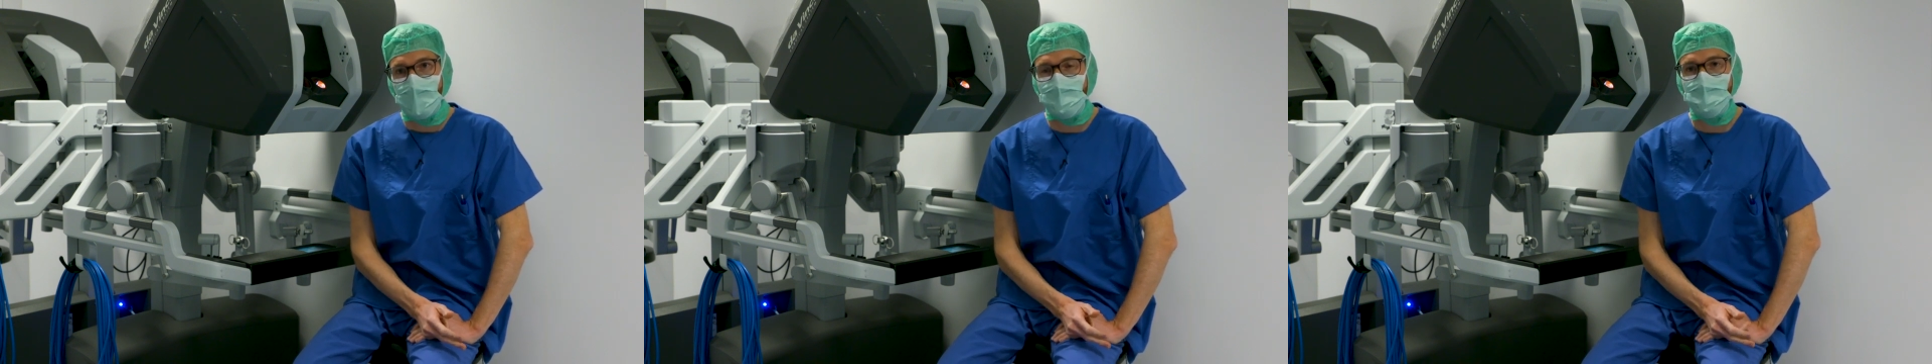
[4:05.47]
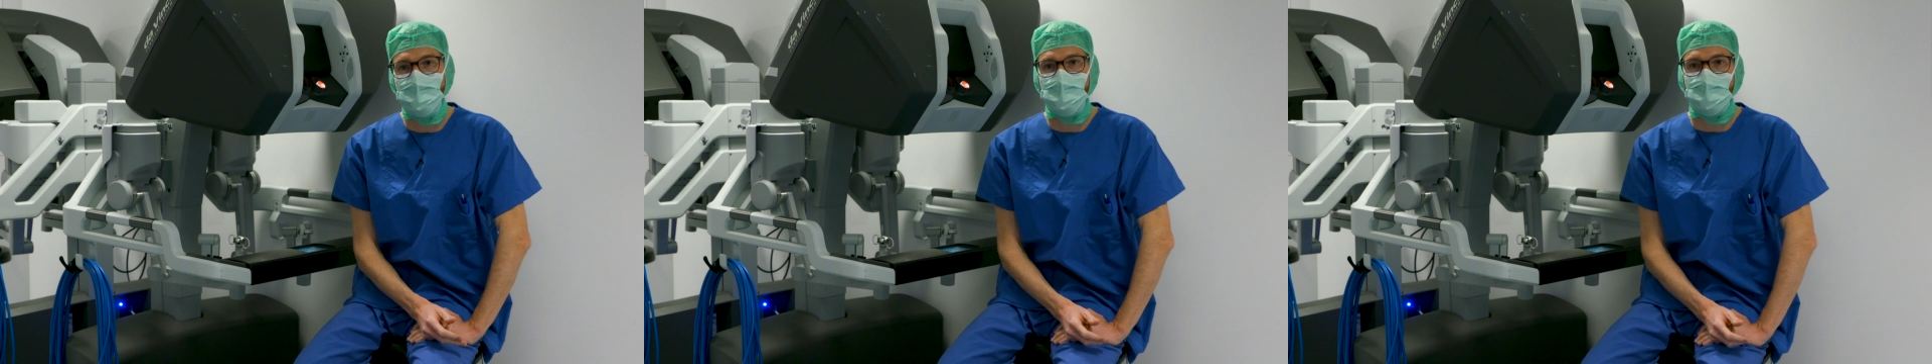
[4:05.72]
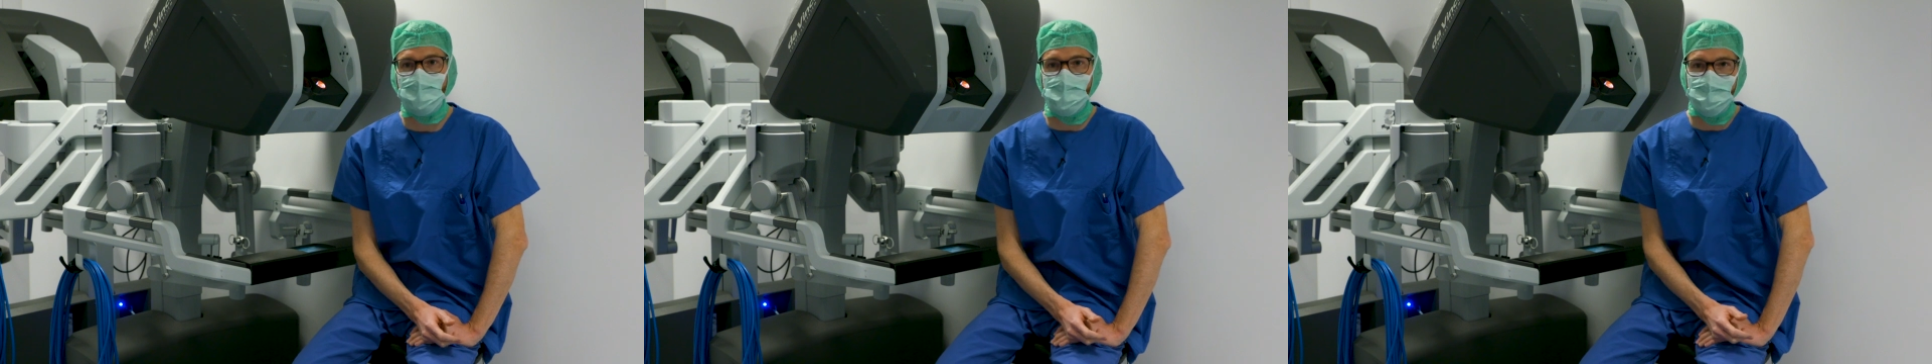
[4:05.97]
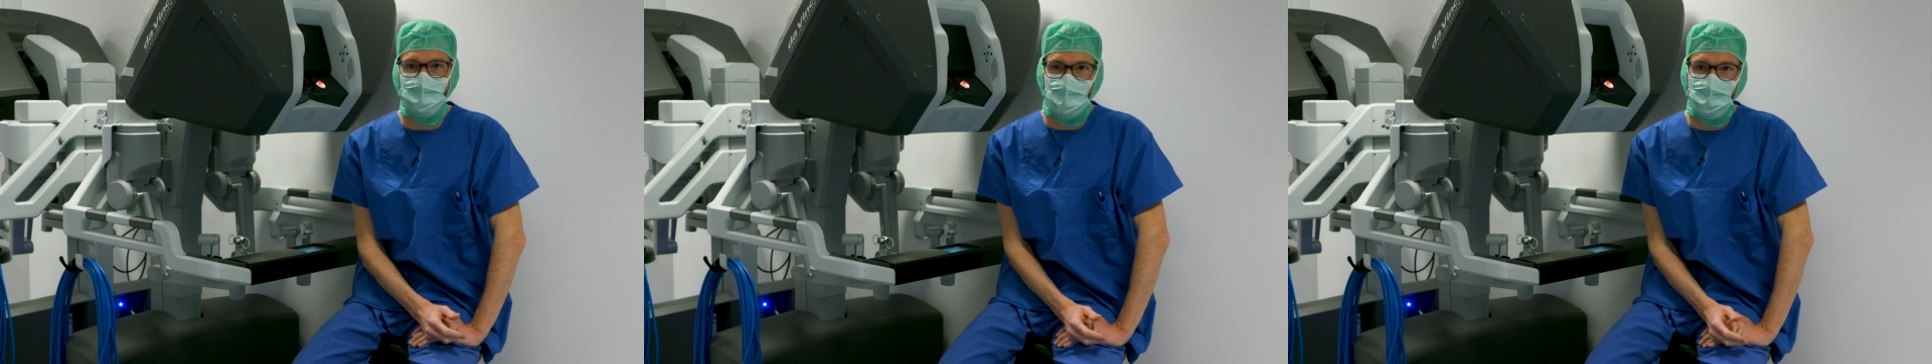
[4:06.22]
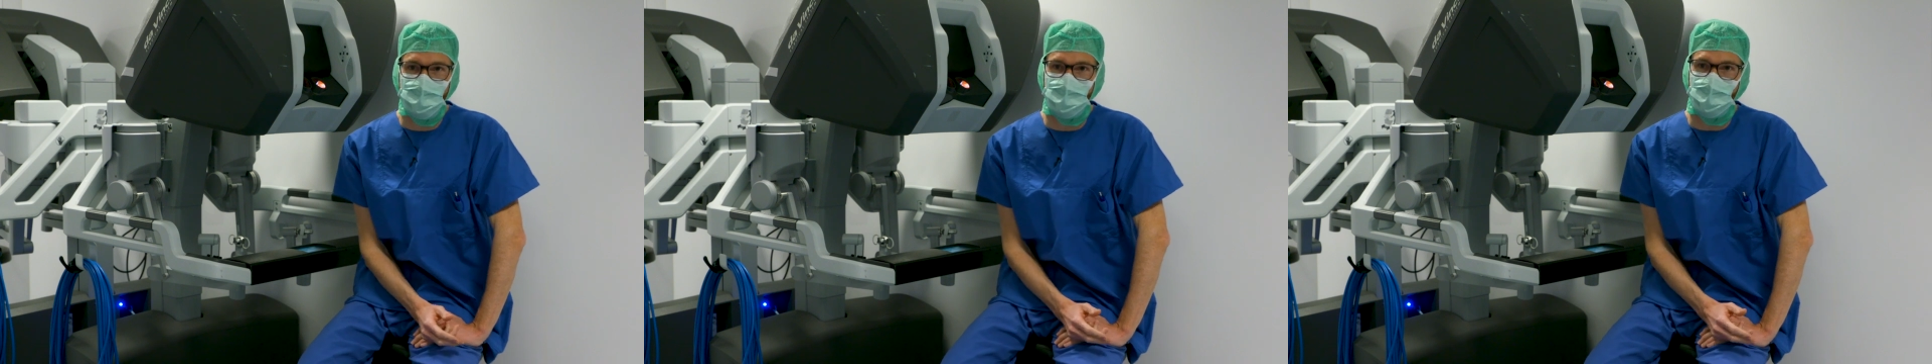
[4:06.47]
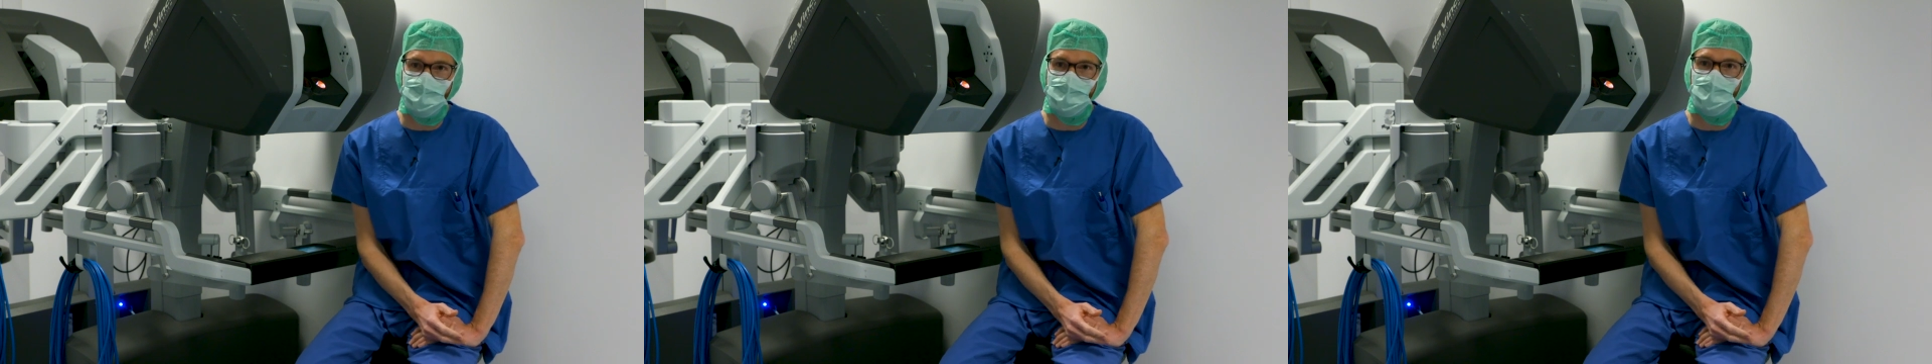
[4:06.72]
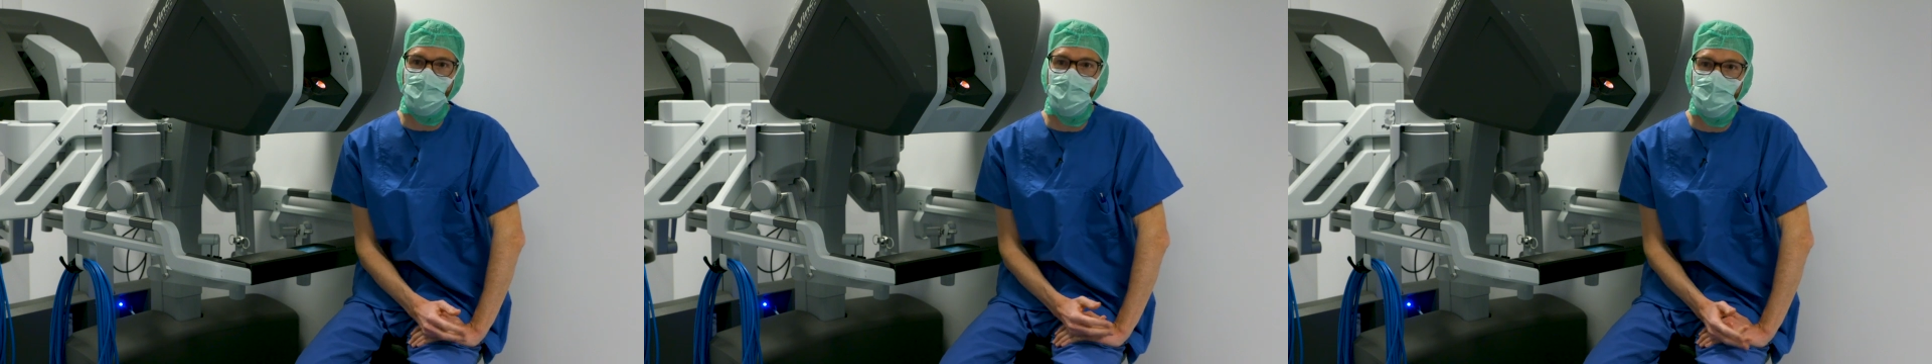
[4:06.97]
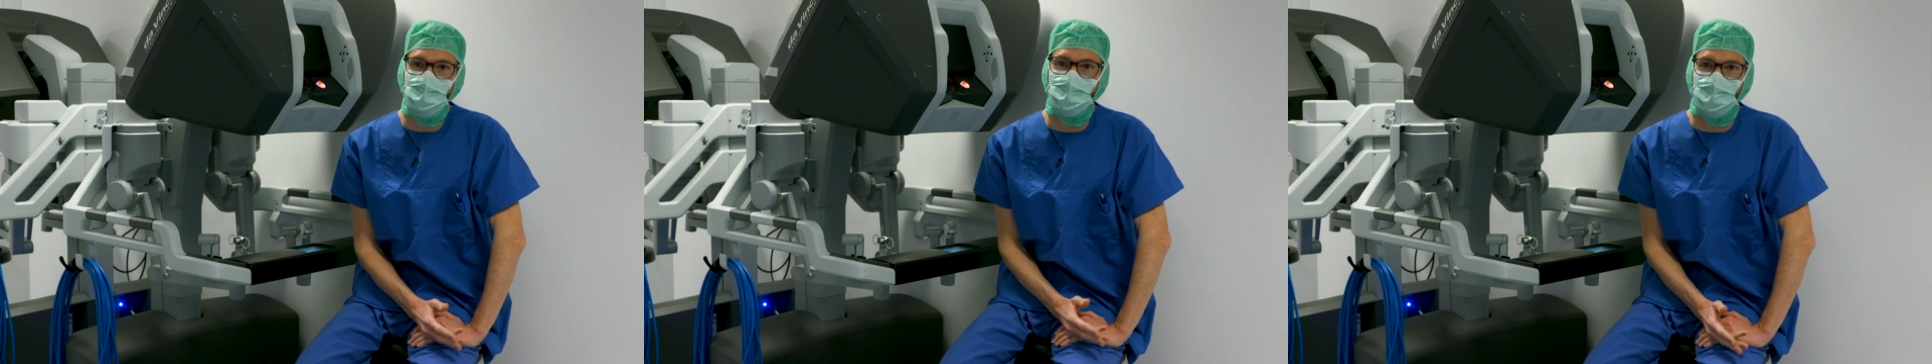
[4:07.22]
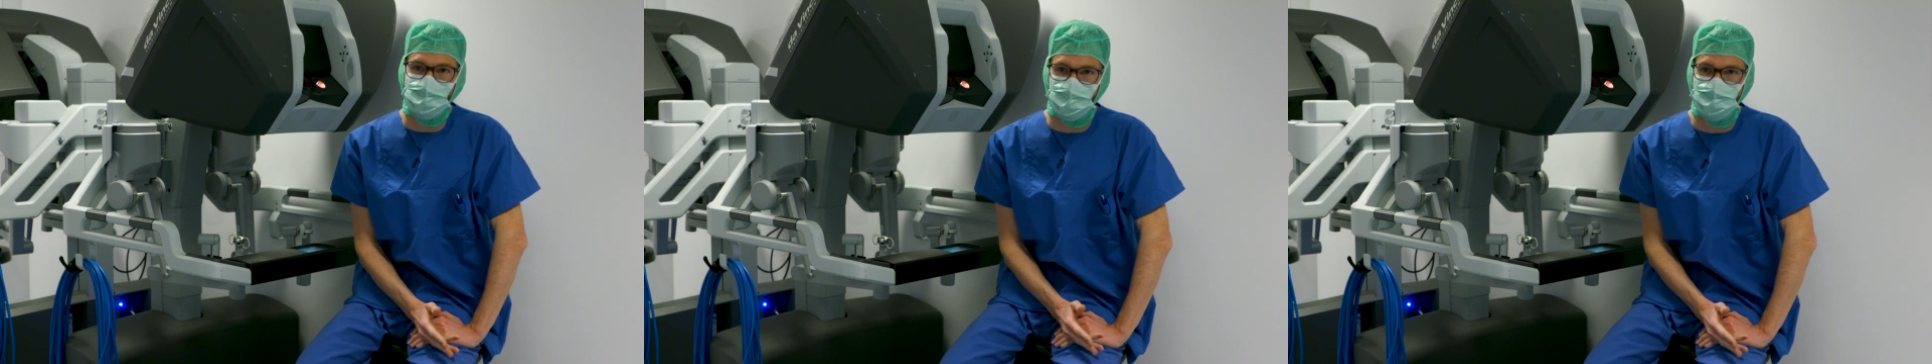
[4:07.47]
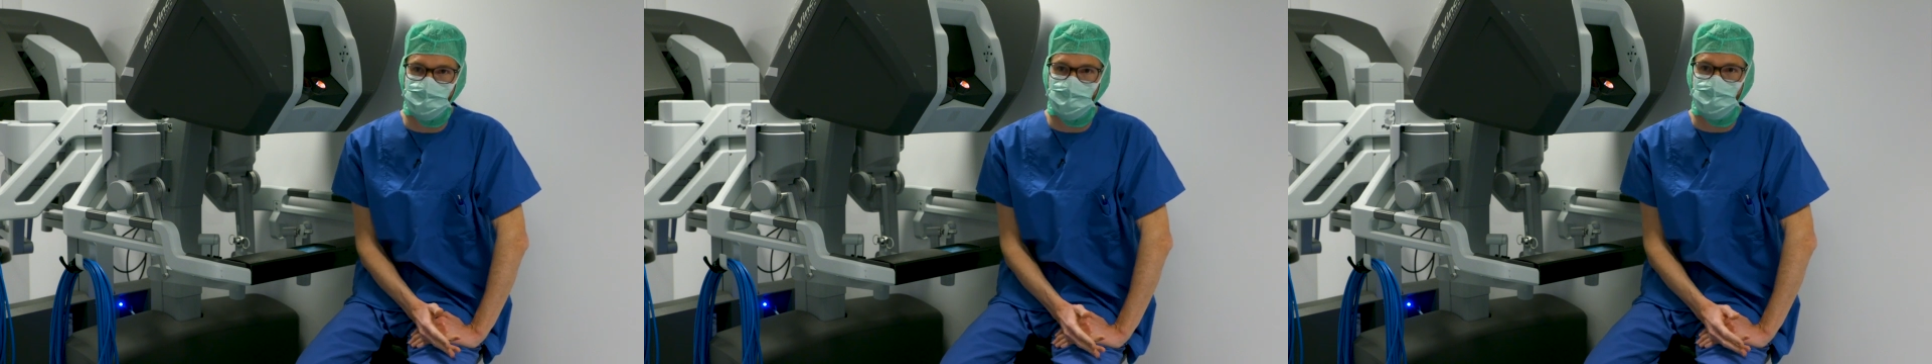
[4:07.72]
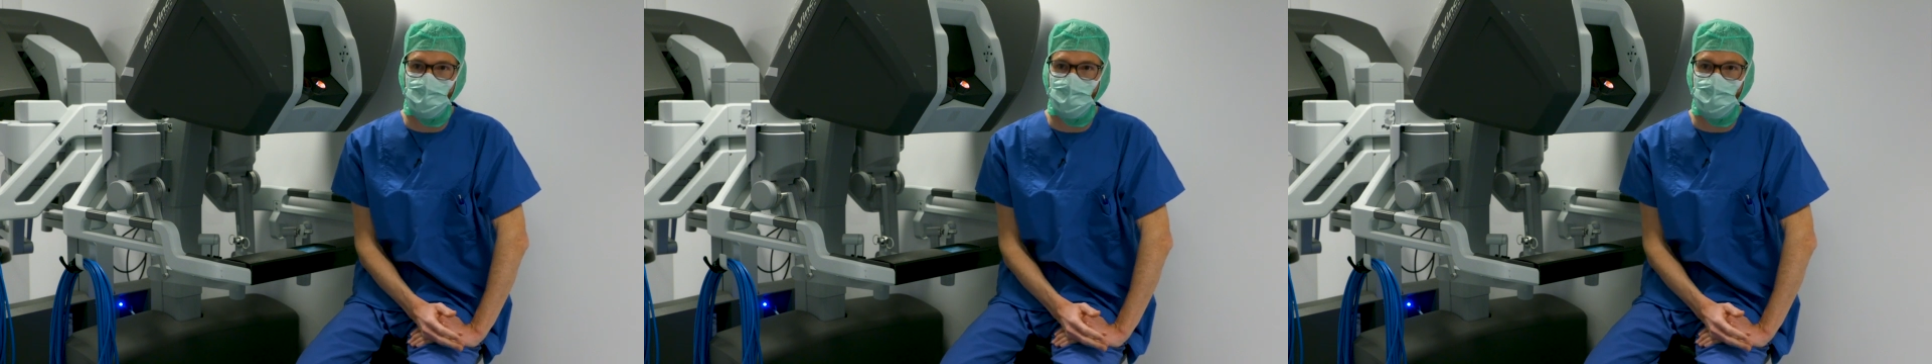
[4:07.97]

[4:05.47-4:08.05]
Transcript: And this is the culmination of a long process